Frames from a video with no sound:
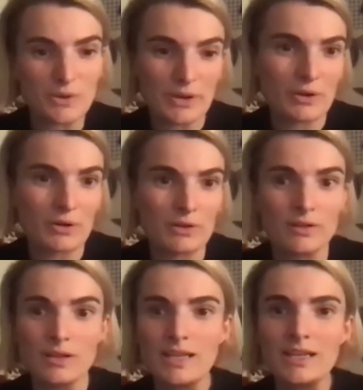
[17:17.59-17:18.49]
going on
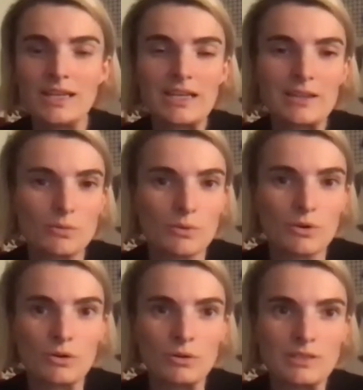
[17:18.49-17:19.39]
in the
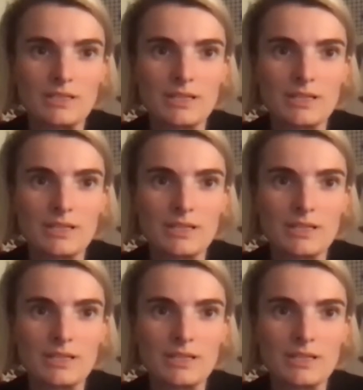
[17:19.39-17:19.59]
world